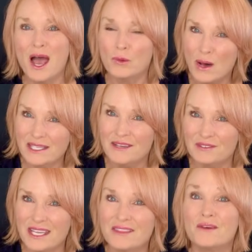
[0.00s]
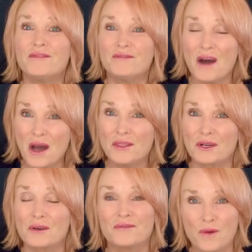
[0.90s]
while lifting the
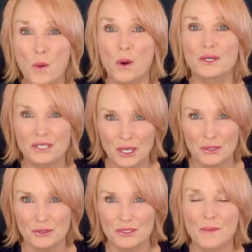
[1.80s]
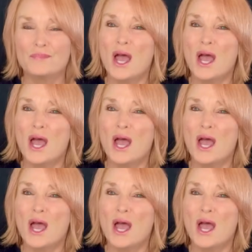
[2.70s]
other 4 toes.